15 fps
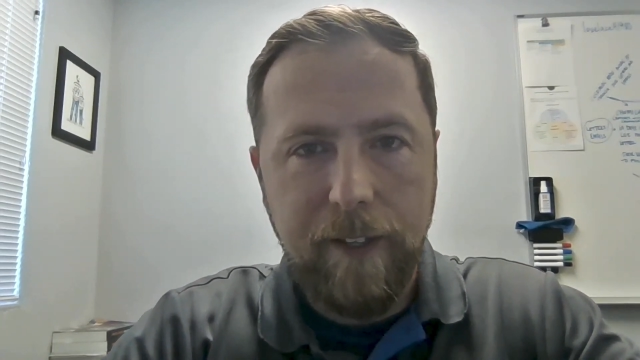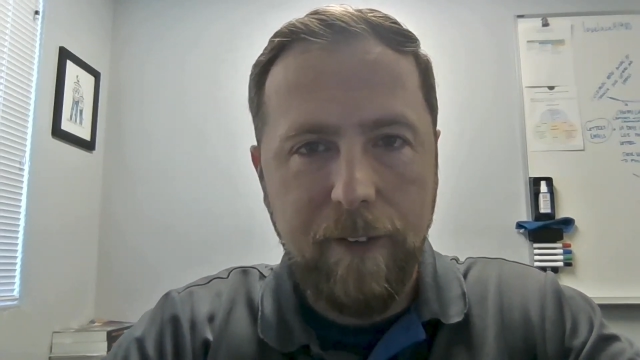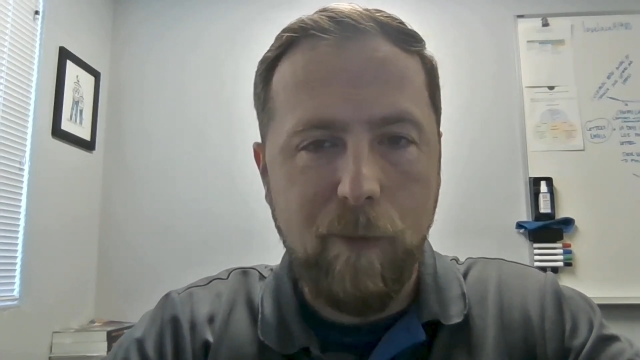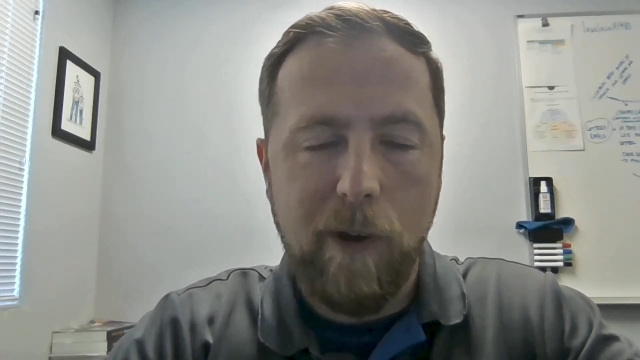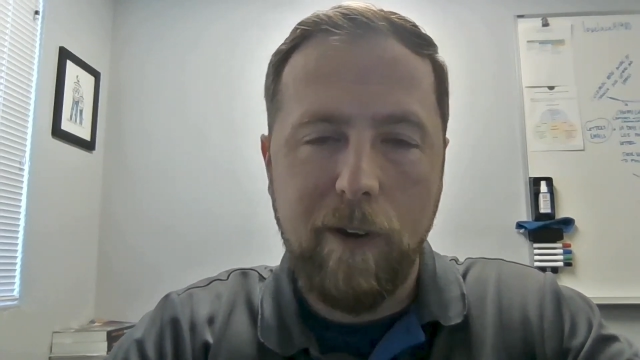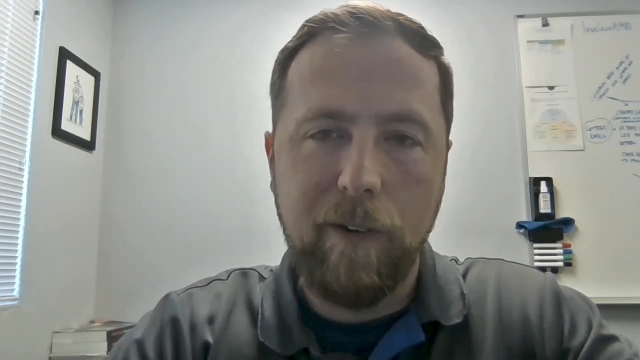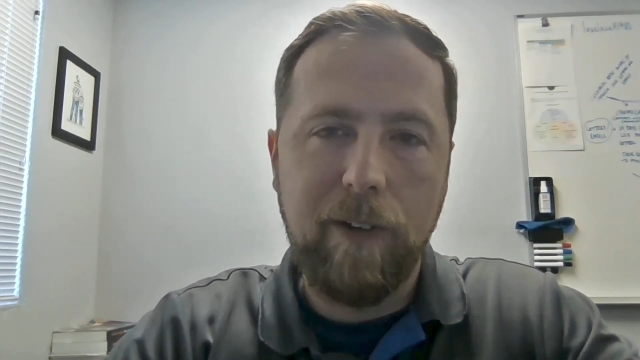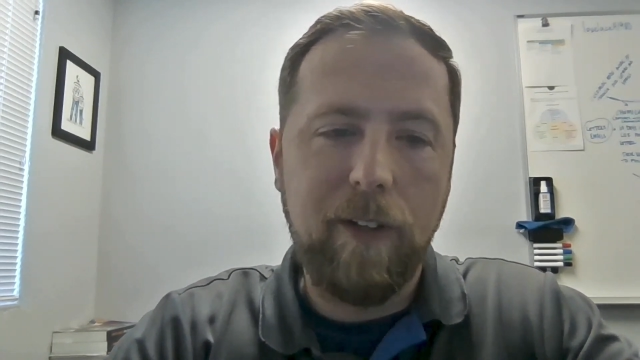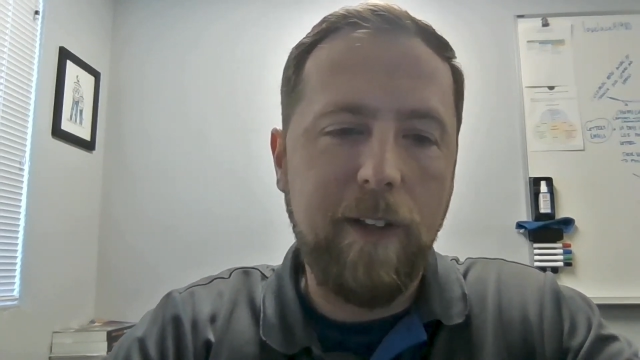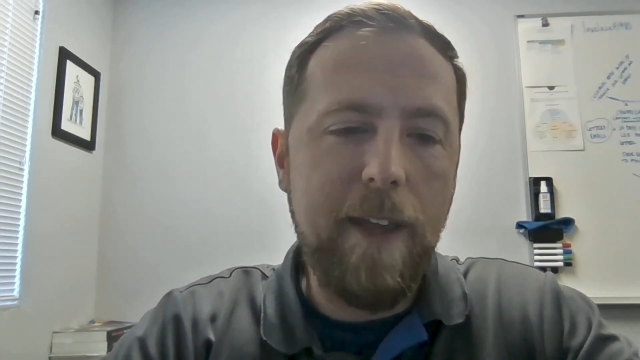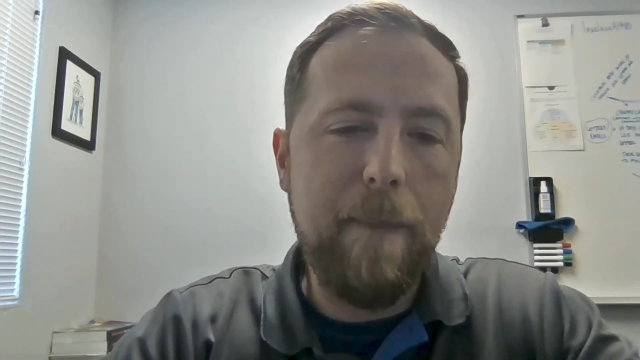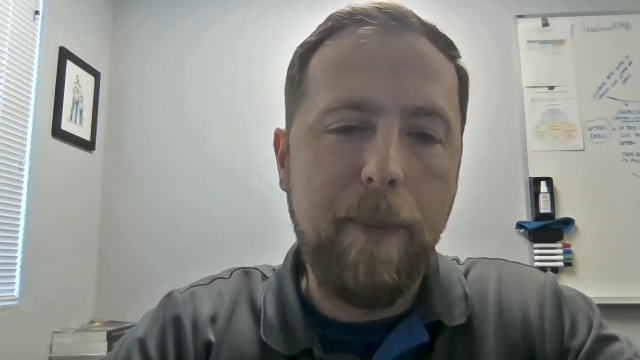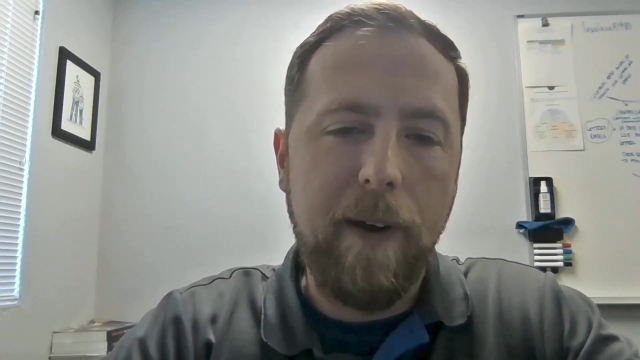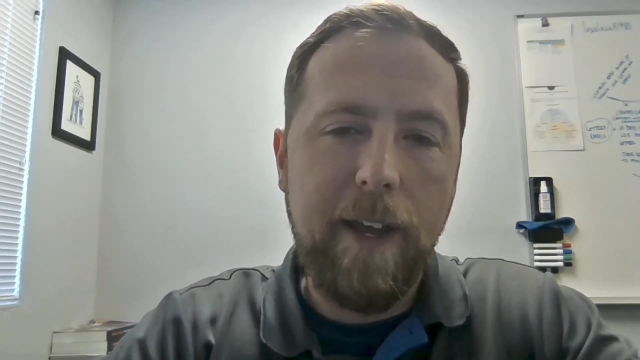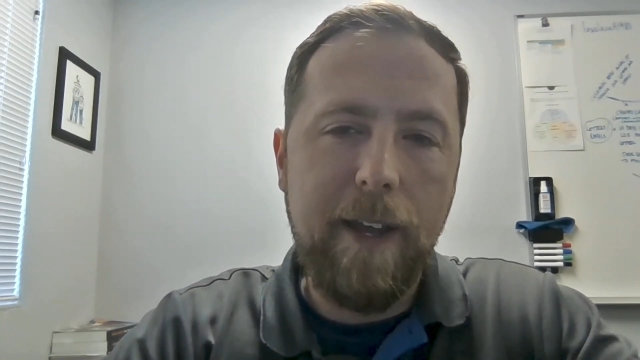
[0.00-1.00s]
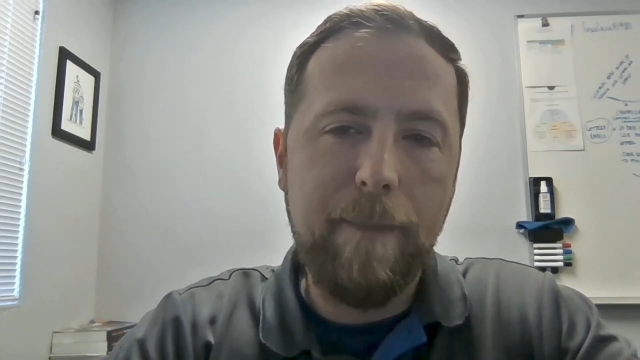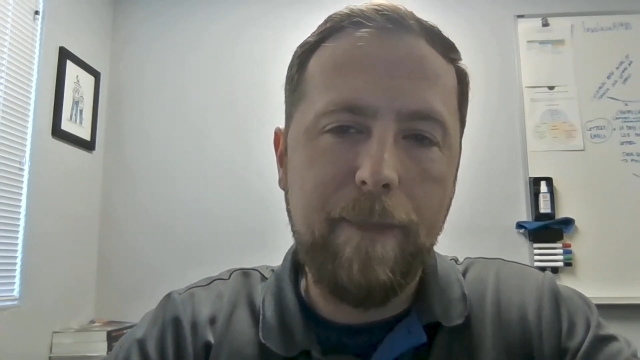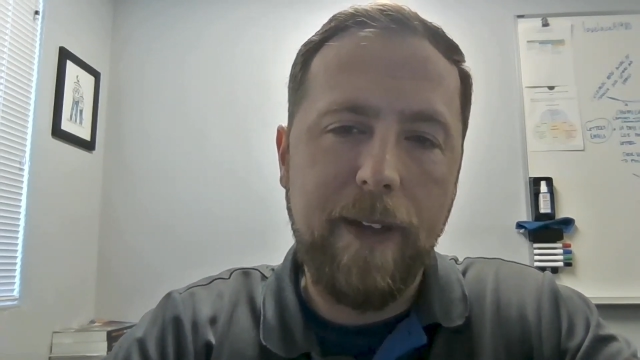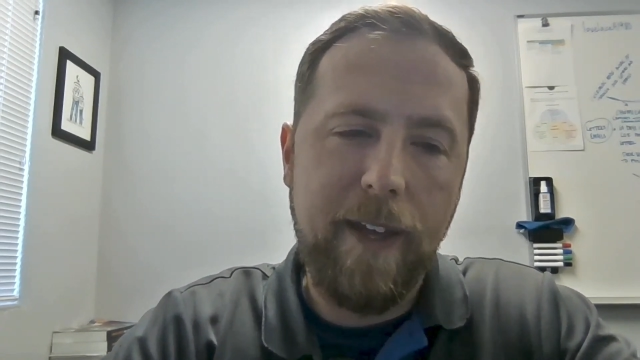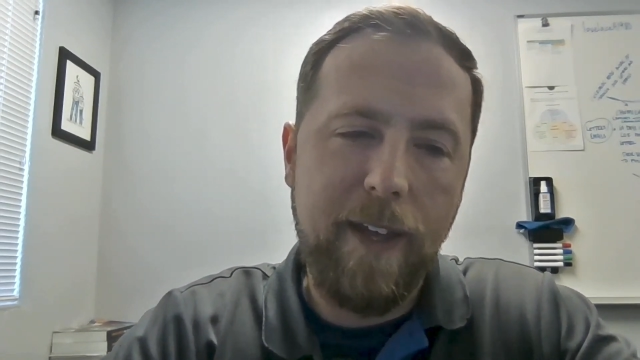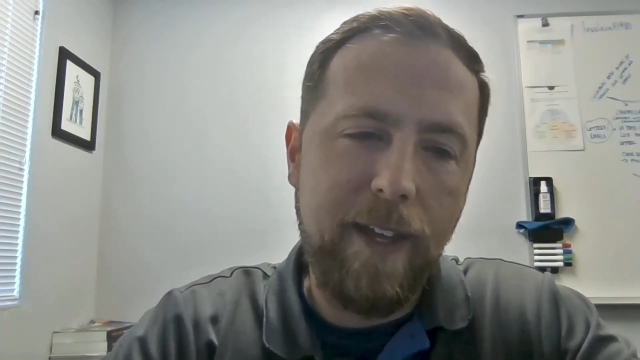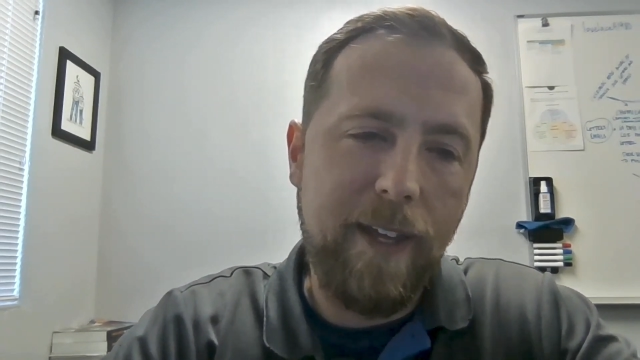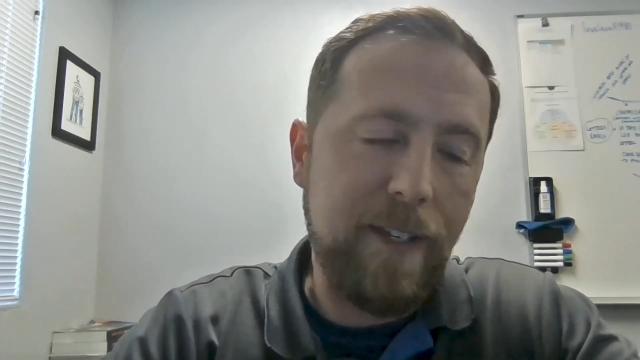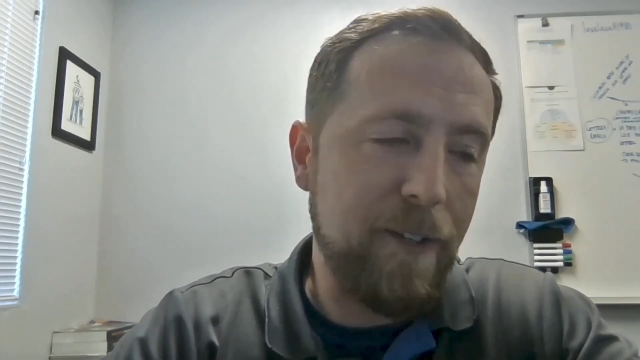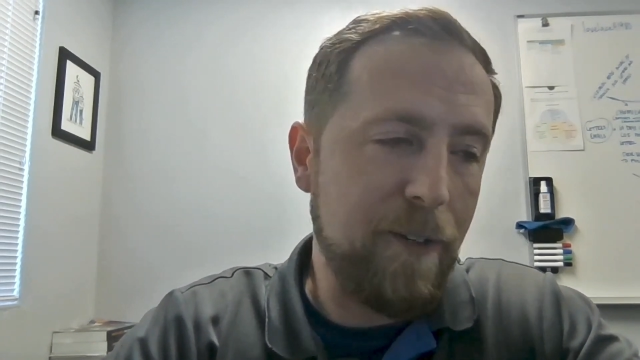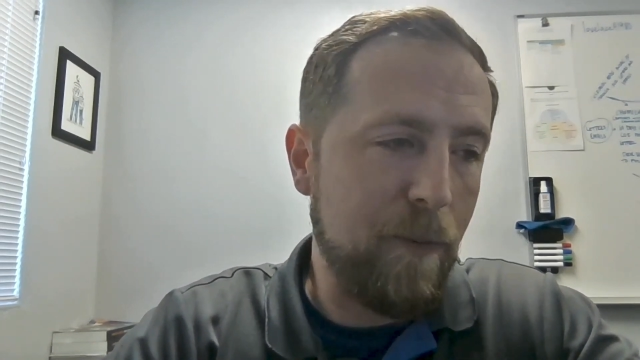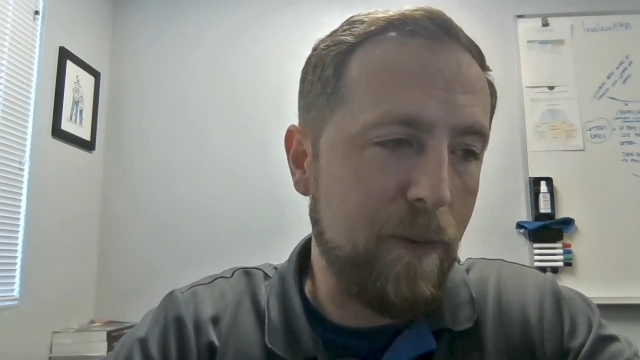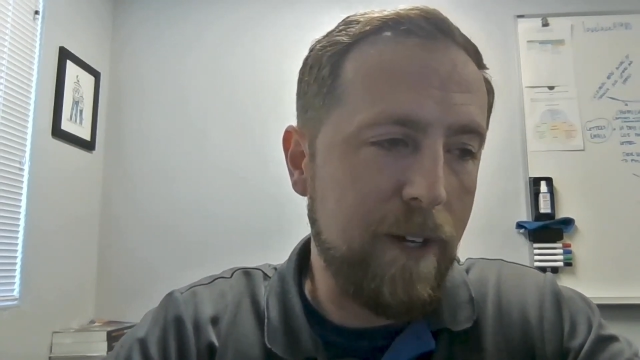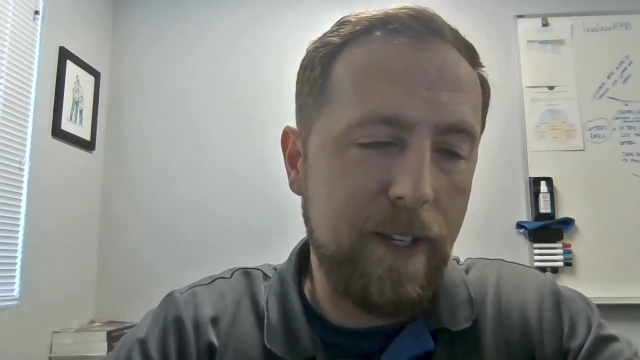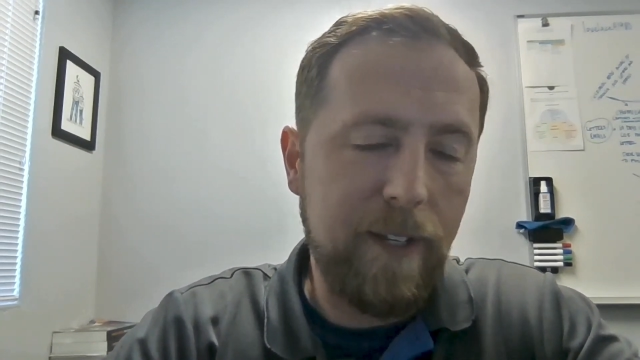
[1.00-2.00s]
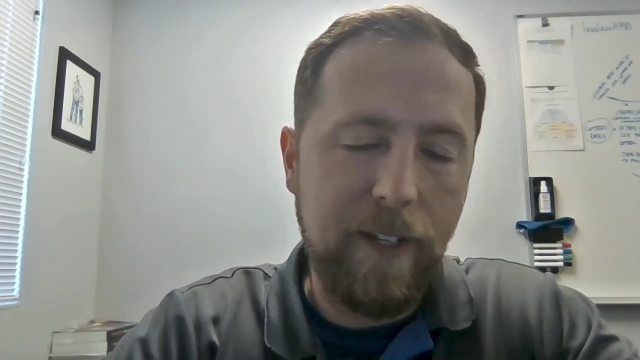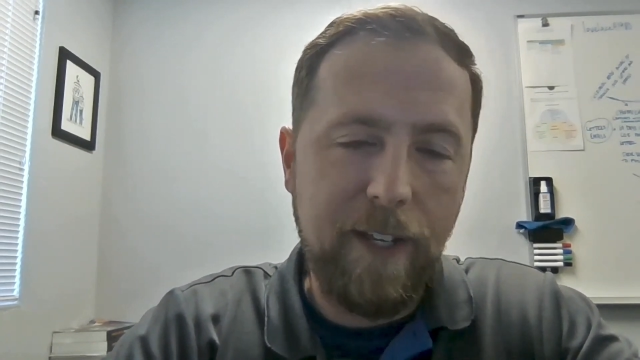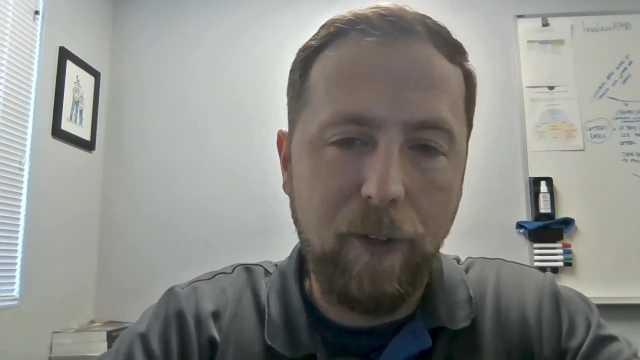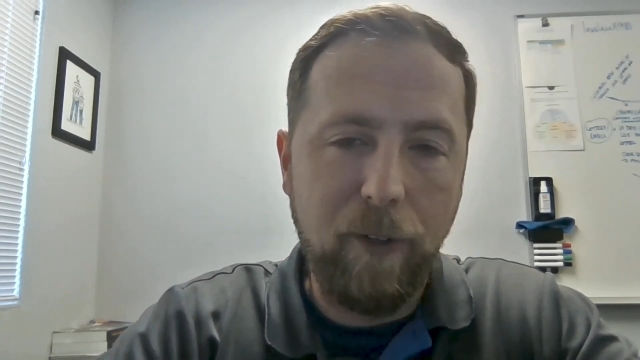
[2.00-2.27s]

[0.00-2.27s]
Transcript: well, clay pipe, hey, you know what?